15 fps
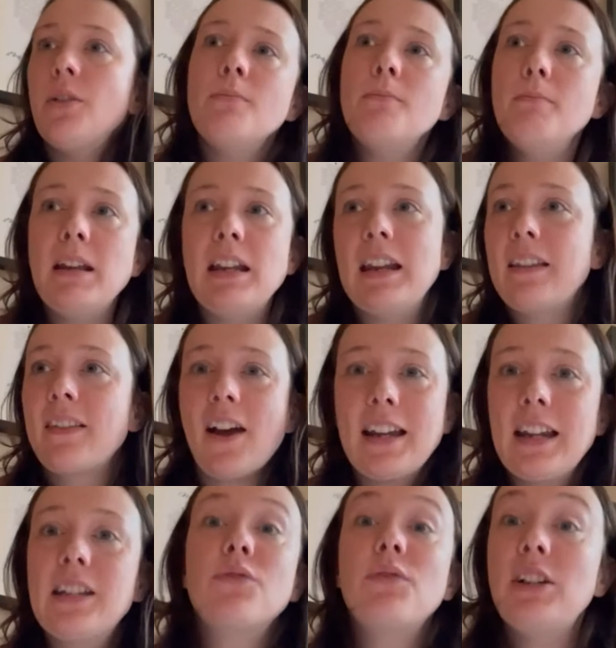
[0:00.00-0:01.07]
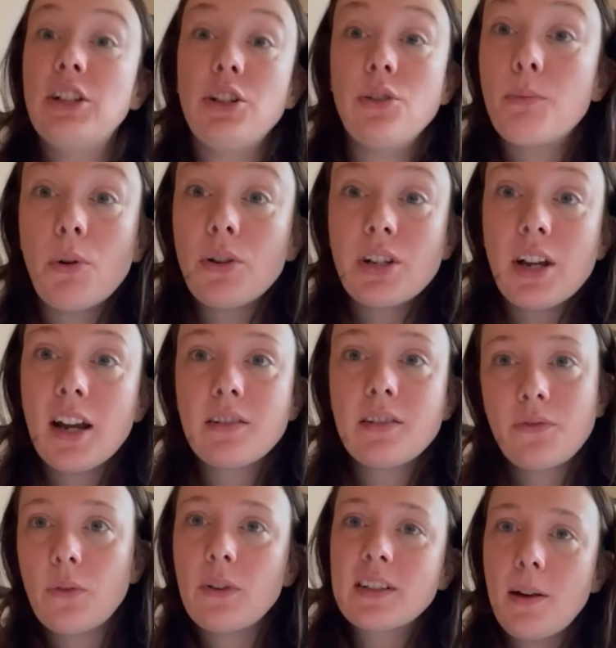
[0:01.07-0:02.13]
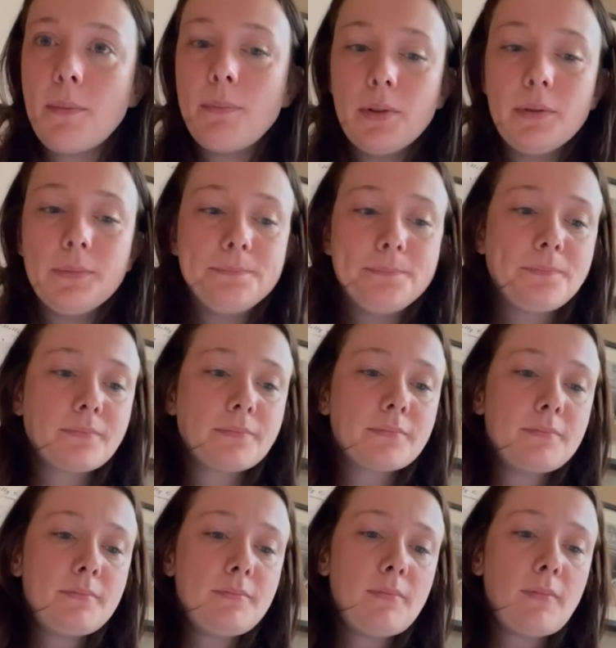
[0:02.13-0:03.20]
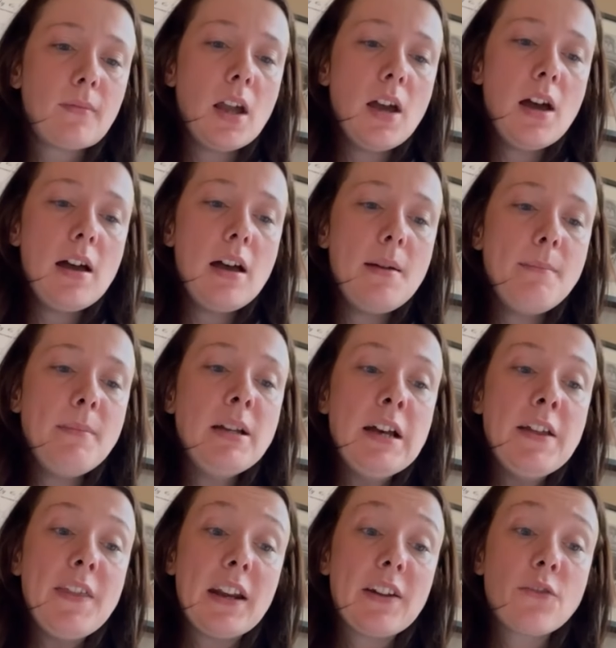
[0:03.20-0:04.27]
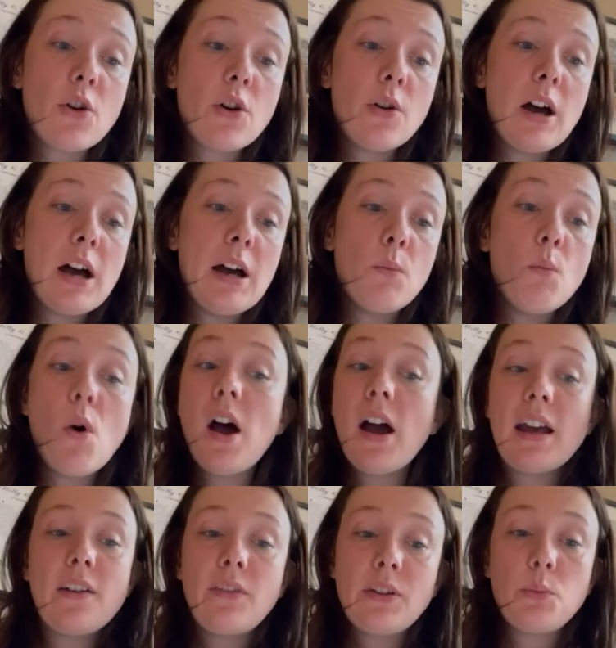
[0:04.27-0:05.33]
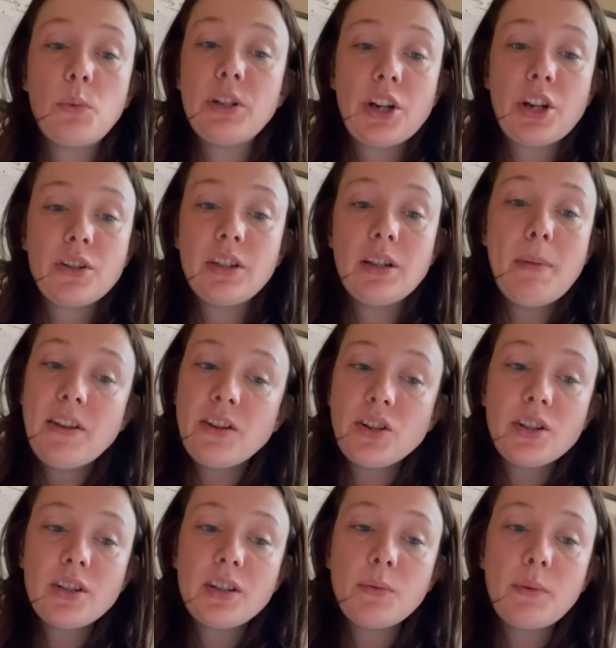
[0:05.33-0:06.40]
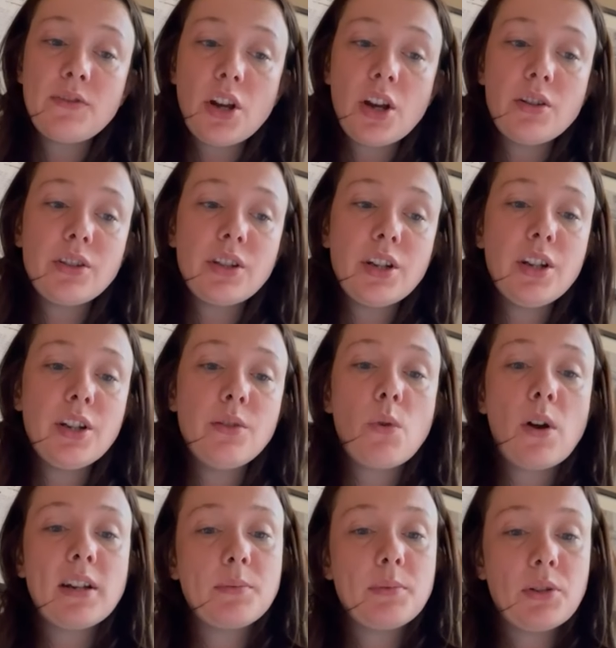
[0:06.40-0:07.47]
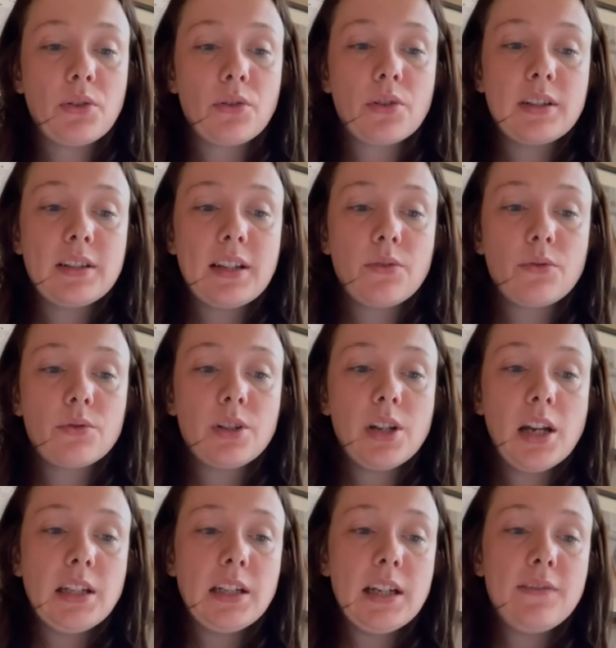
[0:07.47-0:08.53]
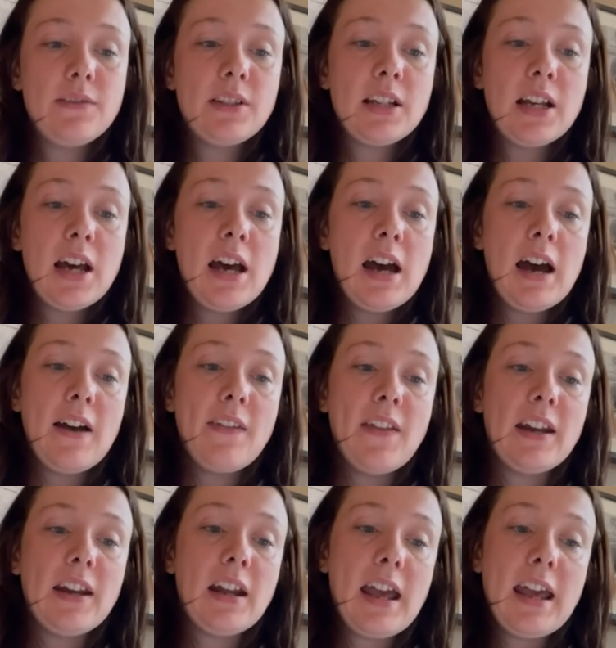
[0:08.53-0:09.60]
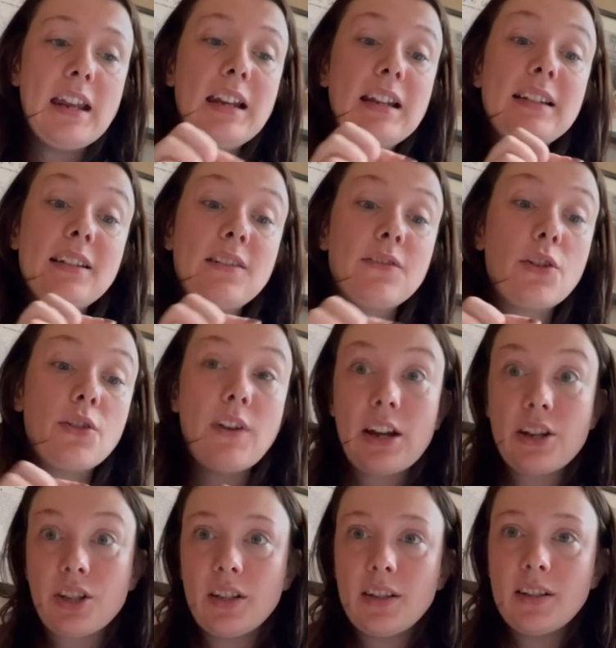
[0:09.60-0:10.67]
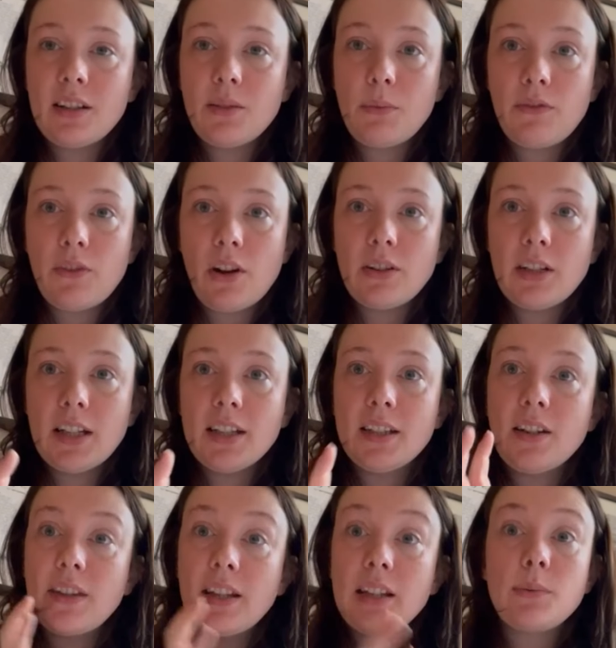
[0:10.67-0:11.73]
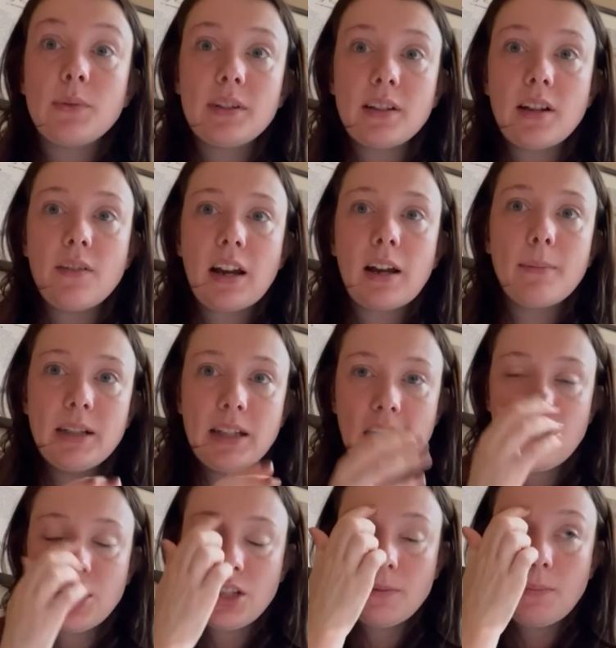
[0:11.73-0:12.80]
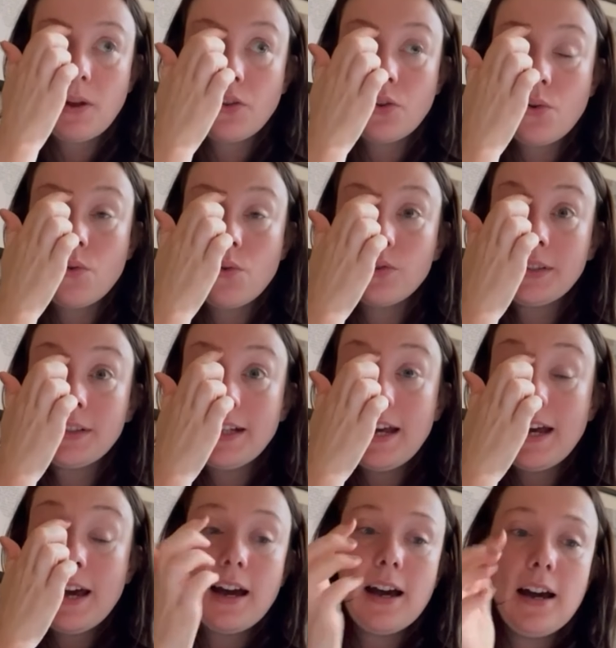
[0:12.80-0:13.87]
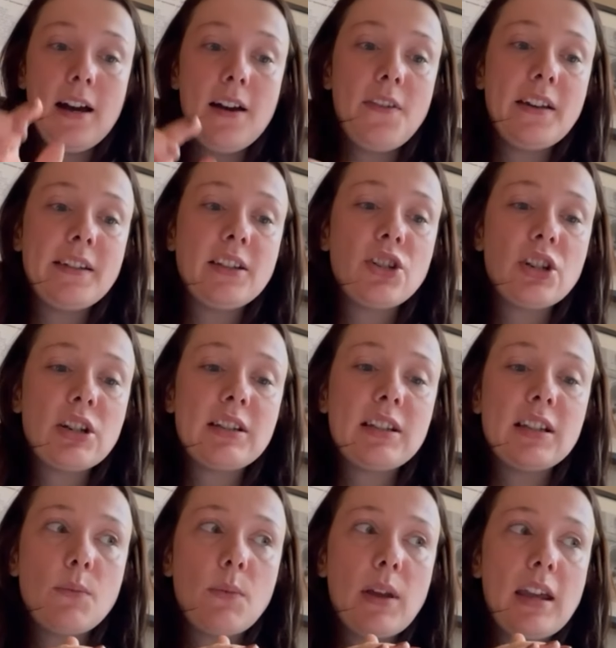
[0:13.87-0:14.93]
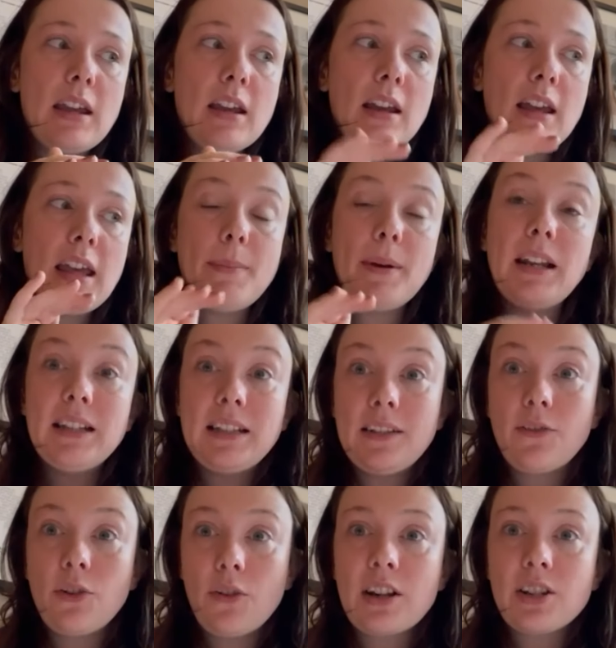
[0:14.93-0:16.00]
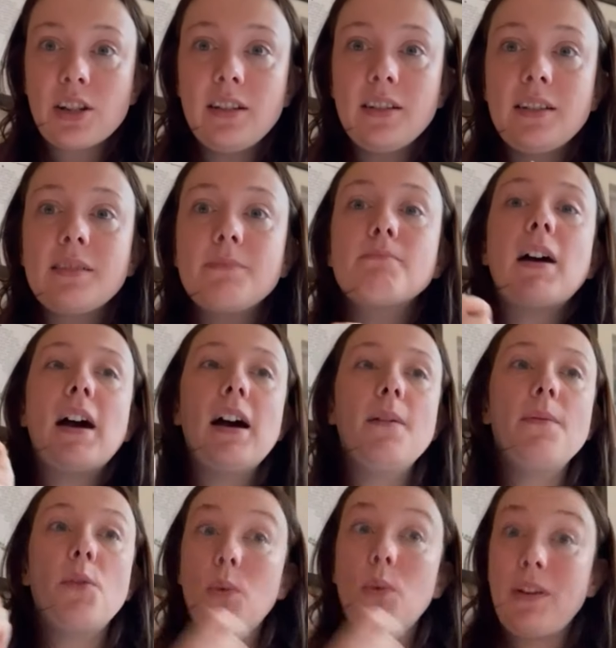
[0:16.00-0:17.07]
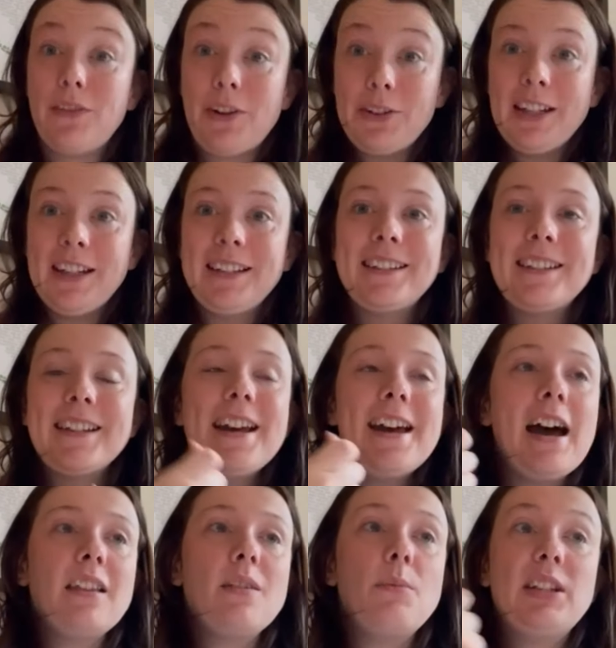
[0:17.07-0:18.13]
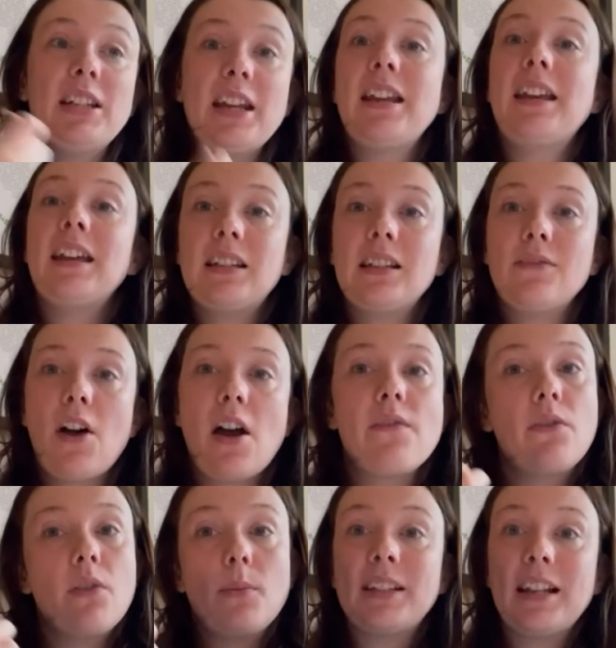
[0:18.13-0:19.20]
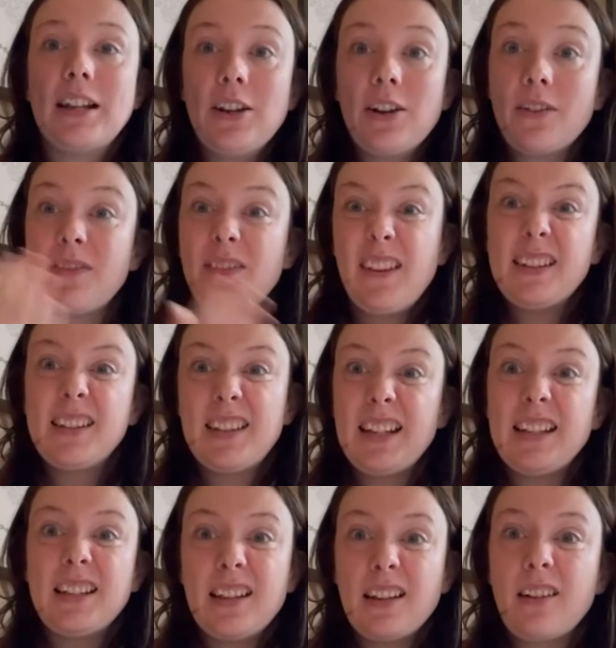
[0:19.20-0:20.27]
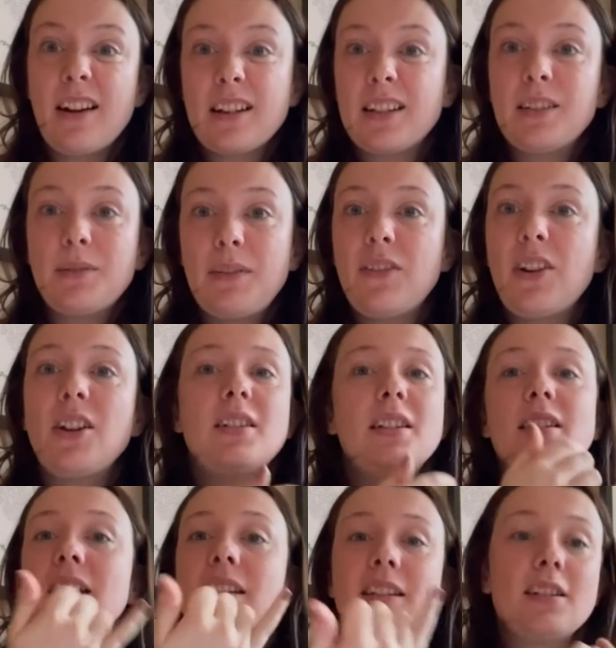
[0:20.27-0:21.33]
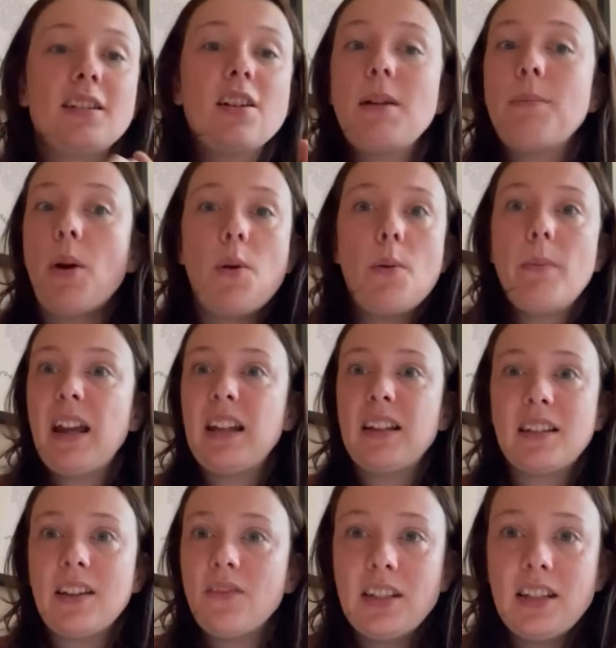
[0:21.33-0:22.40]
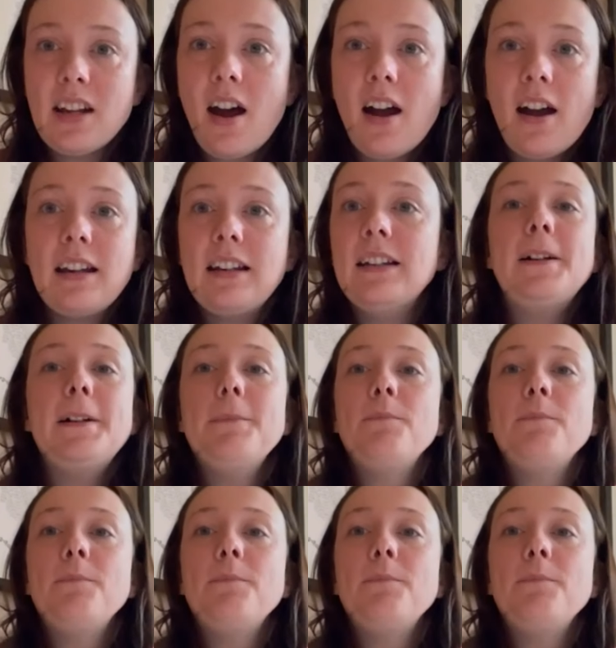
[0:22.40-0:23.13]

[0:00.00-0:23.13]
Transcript: meaning that I need to redo the project, for example. Then I've got why have we chosen the measures that we've chosen? Why did we not consider alternatives? And then a list of corrections that we've noticed. So this was a recommendation by the course. They suggested that we keep a list of corrections that we've noticed, and then we take it into the Viva and we say, look, these are the corrections we've noticed. There's a typo on page 79.